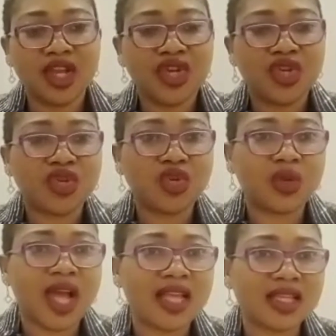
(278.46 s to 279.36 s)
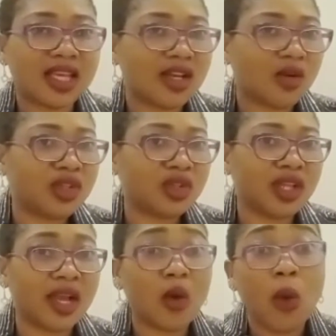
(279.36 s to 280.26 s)
So you could ask a question like,
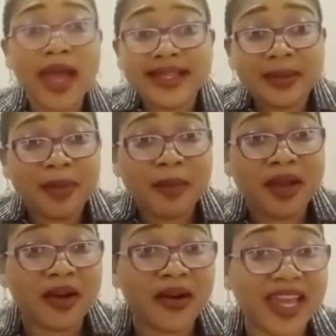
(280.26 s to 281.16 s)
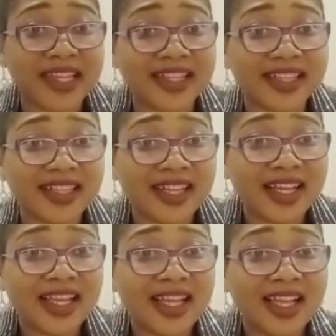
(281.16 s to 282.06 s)
why is the baby crying?
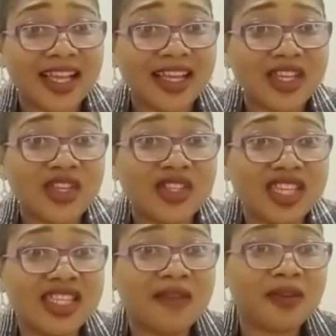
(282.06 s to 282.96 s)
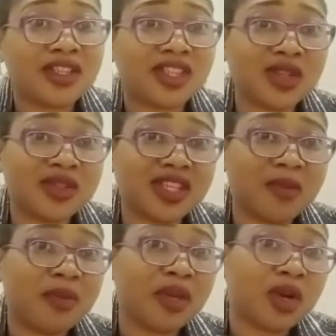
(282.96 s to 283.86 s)
It's easier for the child to say
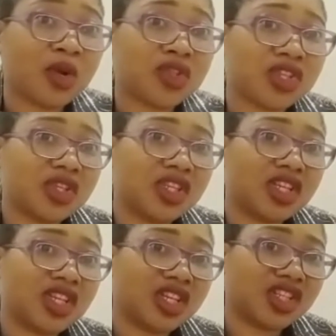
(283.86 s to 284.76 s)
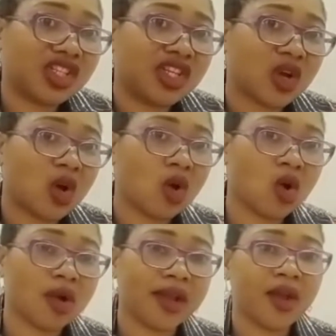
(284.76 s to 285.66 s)
because she's
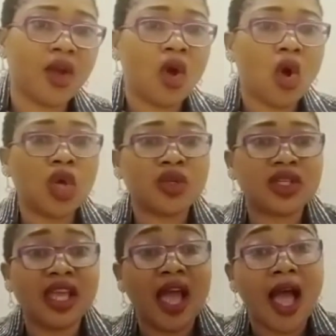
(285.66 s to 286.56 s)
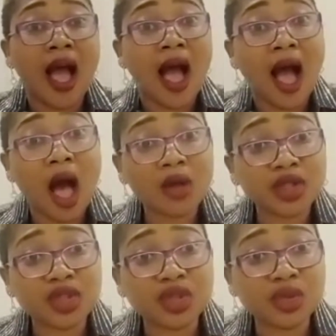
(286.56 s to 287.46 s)
hungry. Or you could say, how
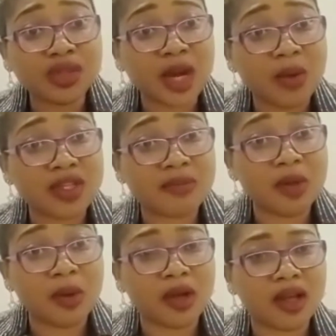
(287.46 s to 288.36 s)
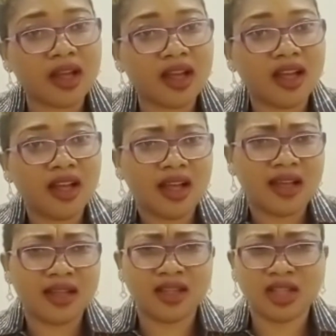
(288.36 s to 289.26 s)
did you know that was milk? And
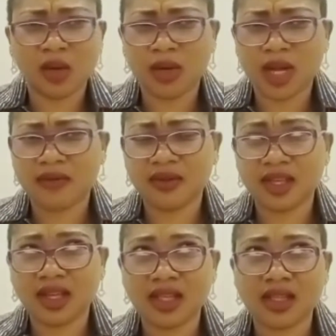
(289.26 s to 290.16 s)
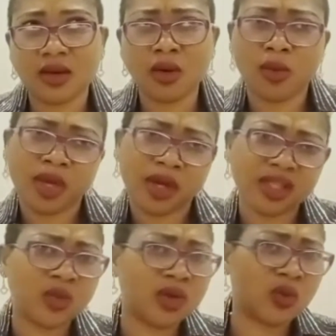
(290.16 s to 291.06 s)
then the child would have to think and say, oh, because it
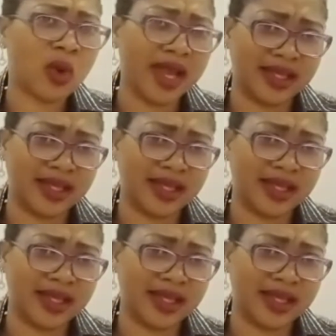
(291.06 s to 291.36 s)
was white.